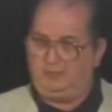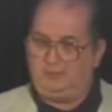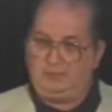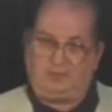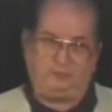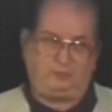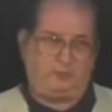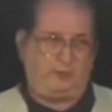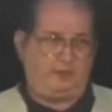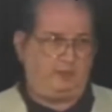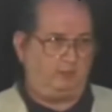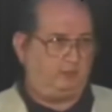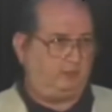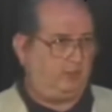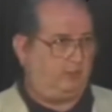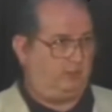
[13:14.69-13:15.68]
That's why the
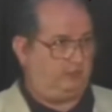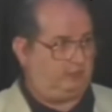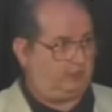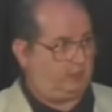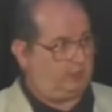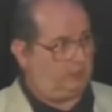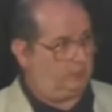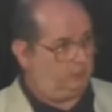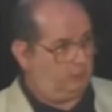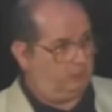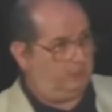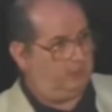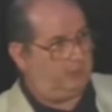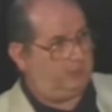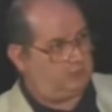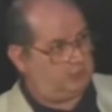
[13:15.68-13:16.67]
attorneys tell you, you
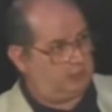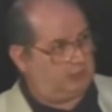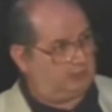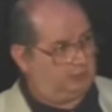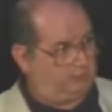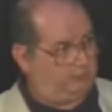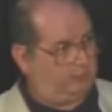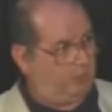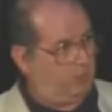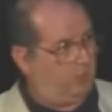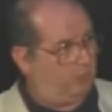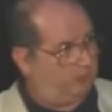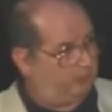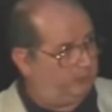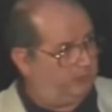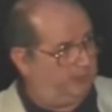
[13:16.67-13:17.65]
better check the small
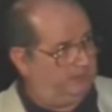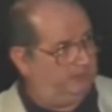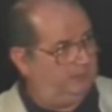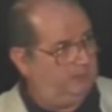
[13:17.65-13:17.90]
print.